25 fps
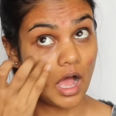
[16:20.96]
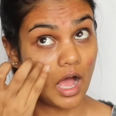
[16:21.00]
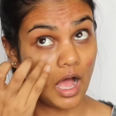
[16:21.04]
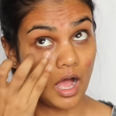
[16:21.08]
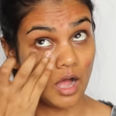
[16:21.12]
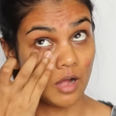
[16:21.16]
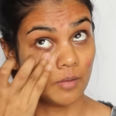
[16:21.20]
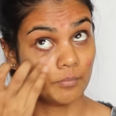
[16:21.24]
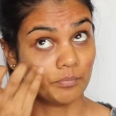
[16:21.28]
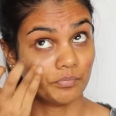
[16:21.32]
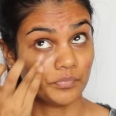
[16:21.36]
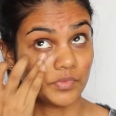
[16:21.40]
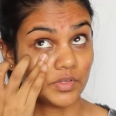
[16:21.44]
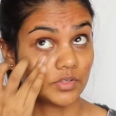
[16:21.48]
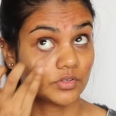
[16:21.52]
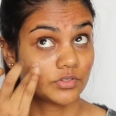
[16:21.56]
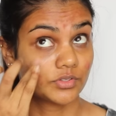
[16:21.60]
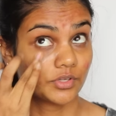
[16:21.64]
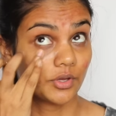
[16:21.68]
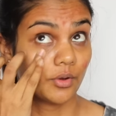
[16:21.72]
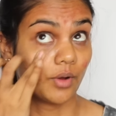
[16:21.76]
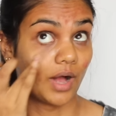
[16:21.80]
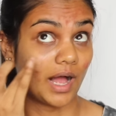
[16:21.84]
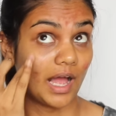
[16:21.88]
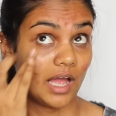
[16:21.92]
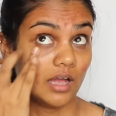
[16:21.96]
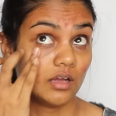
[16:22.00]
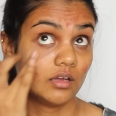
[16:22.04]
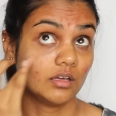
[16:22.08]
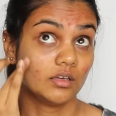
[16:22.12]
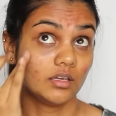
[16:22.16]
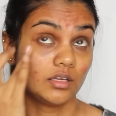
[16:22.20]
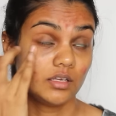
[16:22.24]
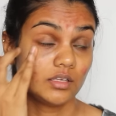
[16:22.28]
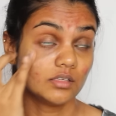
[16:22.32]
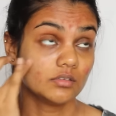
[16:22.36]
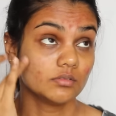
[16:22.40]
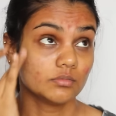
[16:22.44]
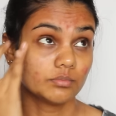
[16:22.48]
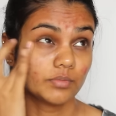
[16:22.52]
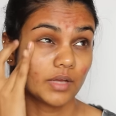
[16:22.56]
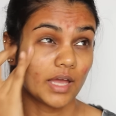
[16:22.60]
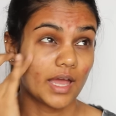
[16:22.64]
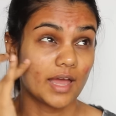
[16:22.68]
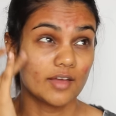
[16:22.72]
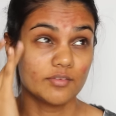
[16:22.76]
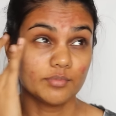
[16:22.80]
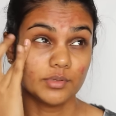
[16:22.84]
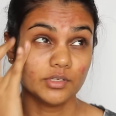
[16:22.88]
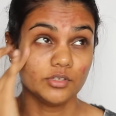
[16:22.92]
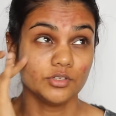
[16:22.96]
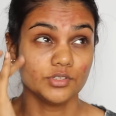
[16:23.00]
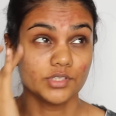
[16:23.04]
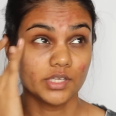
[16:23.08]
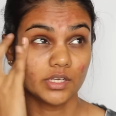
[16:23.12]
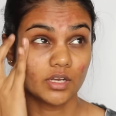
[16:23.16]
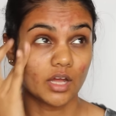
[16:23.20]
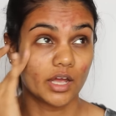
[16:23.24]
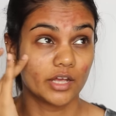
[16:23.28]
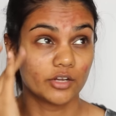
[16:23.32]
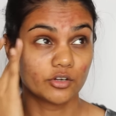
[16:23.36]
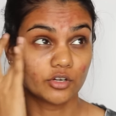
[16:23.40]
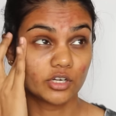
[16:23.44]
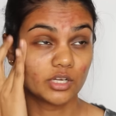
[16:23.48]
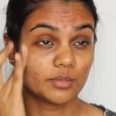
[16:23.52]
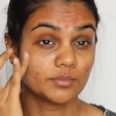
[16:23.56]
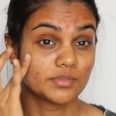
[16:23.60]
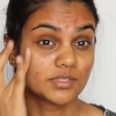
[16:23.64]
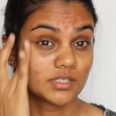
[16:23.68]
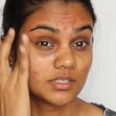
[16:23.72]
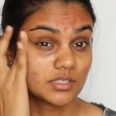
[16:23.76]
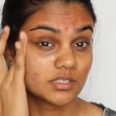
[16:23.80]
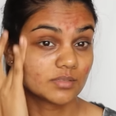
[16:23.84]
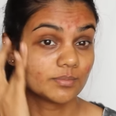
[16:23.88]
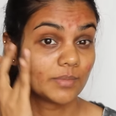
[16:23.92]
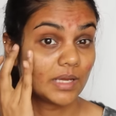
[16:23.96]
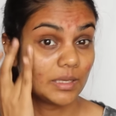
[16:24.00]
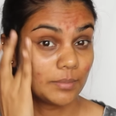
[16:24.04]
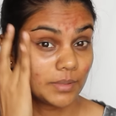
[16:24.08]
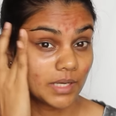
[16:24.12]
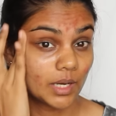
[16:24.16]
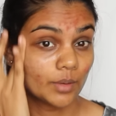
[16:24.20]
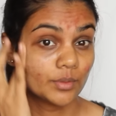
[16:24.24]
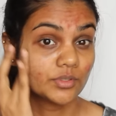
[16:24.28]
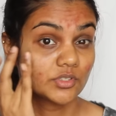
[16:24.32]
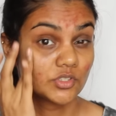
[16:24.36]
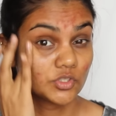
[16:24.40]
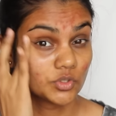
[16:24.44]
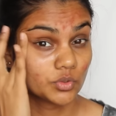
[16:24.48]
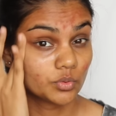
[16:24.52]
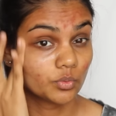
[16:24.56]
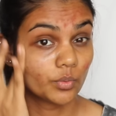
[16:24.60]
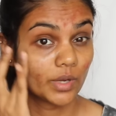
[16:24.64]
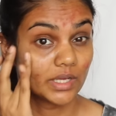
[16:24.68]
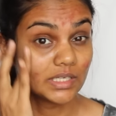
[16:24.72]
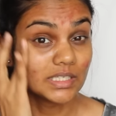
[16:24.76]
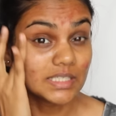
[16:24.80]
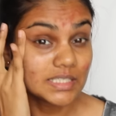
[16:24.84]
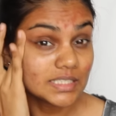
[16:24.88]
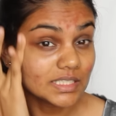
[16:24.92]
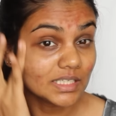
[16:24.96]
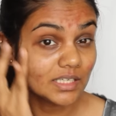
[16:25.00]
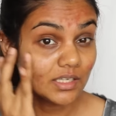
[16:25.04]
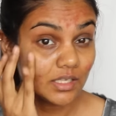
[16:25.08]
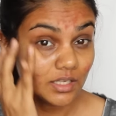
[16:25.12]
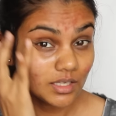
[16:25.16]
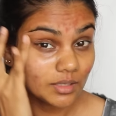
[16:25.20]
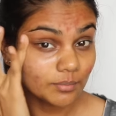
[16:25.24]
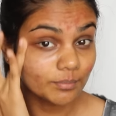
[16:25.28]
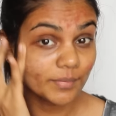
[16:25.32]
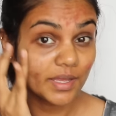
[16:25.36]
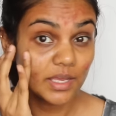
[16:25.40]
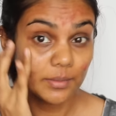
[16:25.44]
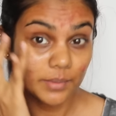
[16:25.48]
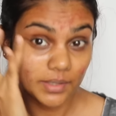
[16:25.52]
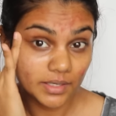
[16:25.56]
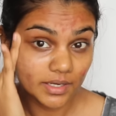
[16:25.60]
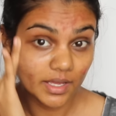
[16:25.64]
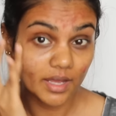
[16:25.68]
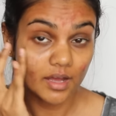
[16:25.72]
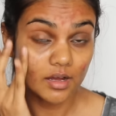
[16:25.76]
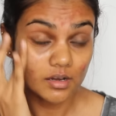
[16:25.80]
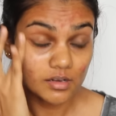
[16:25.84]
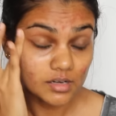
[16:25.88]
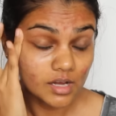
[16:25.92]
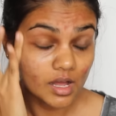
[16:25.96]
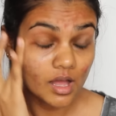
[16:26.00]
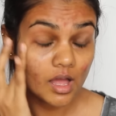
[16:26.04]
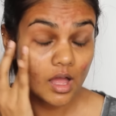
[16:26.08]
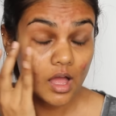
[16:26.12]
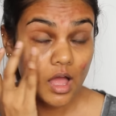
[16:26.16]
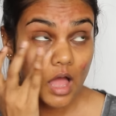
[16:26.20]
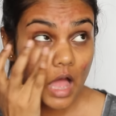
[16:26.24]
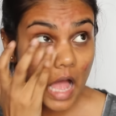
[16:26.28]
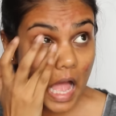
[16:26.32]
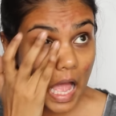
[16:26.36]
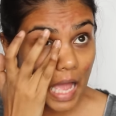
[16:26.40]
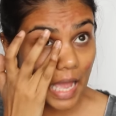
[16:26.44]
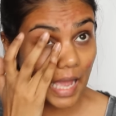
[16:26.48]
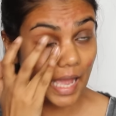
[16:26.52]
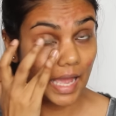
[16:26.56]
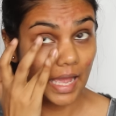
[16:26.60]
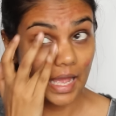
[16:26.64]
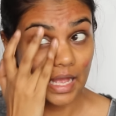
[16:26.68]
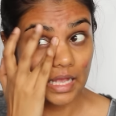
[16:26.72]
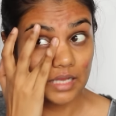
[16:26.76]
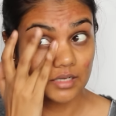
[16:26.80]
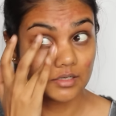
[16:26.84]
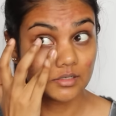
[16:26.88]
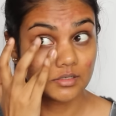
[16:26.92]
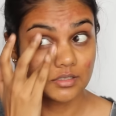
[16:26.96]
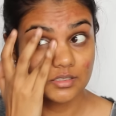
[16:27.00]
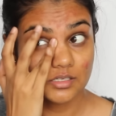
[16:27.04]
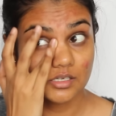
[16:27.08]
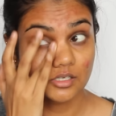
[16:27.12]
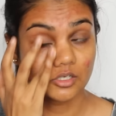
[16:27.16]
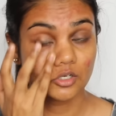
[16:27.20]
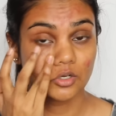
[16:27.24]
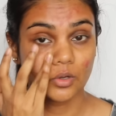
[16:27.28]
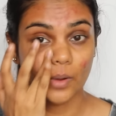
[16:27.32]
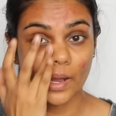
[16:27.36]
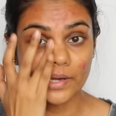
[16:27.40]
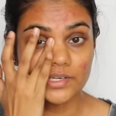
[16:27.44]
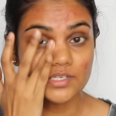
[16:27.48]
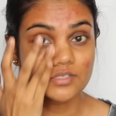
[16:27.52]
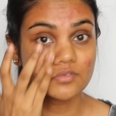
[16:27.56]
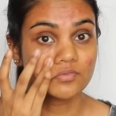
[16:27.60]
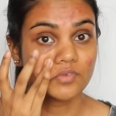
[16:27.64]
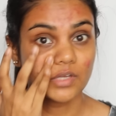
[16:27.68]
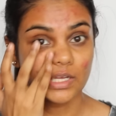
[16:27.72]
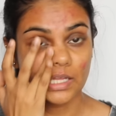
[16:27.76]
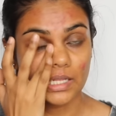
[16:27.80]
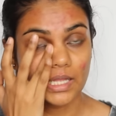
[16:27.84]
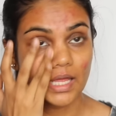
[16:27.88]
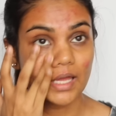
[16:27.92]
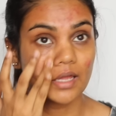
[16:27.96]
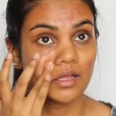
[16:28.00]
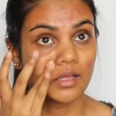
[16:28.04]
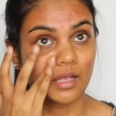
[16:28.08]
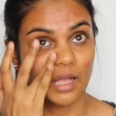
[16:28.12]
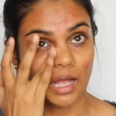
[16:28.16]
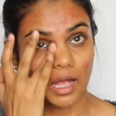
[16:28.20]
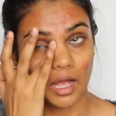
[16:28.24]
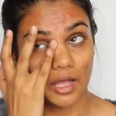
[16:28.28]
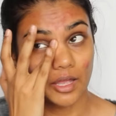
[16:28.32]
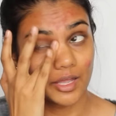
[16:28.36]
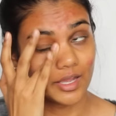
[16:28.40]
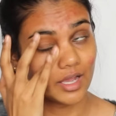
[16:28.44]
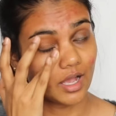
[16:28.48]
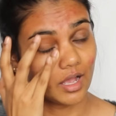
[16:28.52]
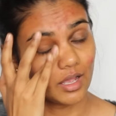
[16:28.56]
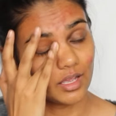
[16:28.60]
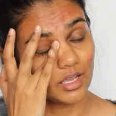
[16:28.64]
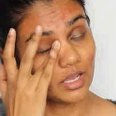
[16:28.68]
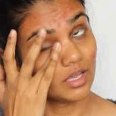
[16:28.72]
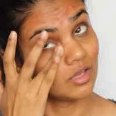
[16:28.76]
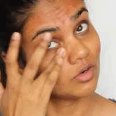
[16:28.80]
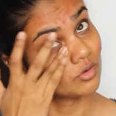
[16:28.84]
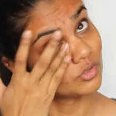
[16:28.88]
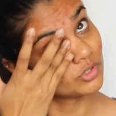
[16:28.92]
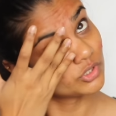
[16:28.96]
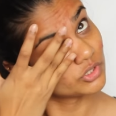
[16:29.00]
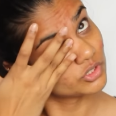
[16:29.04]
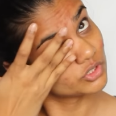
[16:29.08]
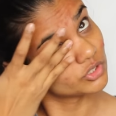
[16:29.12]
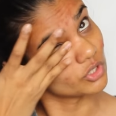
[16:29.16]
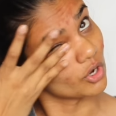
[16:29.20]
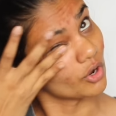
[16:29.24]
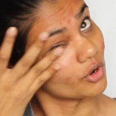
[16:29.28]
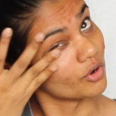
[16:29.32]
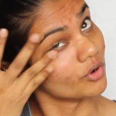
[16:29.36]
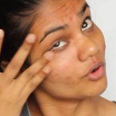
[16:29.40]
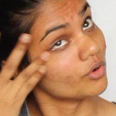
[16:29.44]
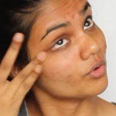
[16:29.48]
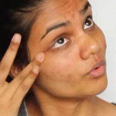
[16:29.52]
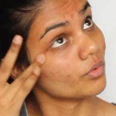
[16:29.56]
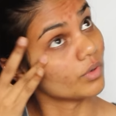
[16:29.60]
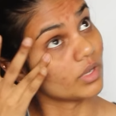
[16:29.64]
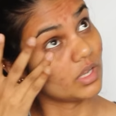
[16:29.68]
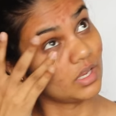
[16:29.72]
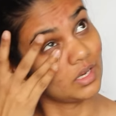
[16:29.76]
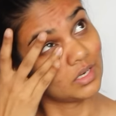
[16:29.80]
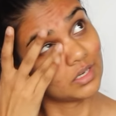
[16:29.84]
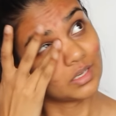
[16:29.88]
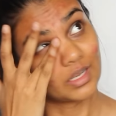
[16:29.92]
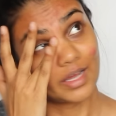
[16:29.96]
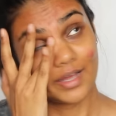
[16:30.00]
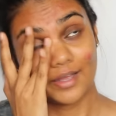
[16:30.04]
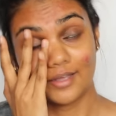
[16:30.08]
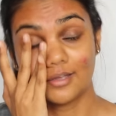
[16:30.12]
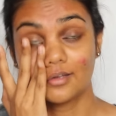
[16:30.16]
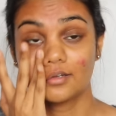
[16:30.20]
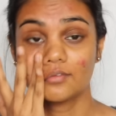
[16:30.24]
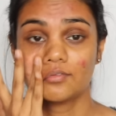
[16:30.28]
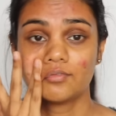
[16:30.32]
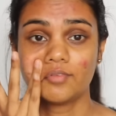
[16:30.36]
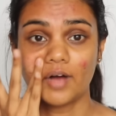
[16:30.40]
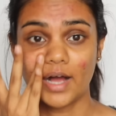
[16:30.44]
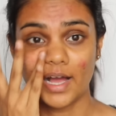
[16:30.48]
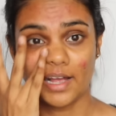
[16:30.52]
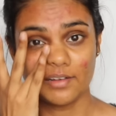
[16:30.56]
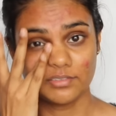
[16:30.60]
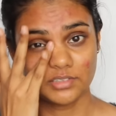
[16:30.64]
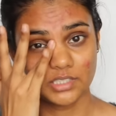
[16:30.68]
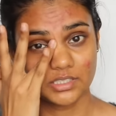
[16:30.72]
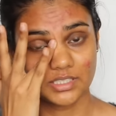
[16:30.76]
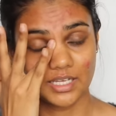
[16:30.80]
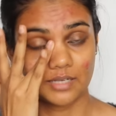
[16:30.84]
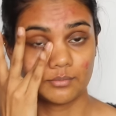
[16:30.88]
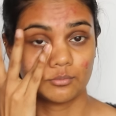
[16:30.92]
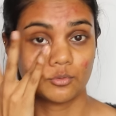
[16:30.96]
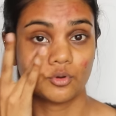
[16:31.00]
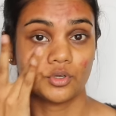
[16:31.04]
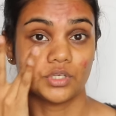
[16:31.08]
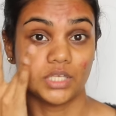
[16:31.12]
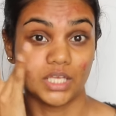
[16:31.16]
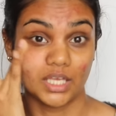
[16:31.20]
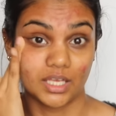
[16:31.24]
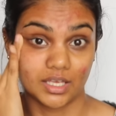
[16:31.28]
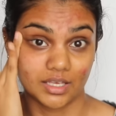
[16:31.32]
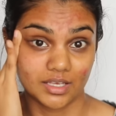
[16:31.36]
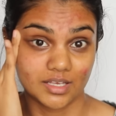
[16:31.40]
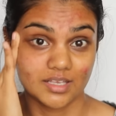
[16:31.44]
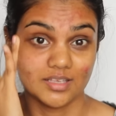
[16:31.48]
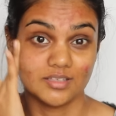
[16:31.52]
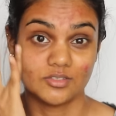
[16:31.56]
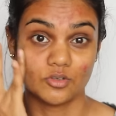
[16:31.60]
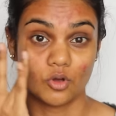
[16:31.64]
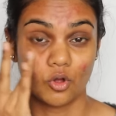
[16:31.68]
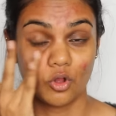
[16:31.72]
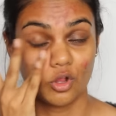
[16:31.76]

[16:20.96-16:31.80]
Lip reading: So I have been using eye cream since maybe I was 20, maybe now. And, you know, I just feel like it'll show in like 5 to 10 more years.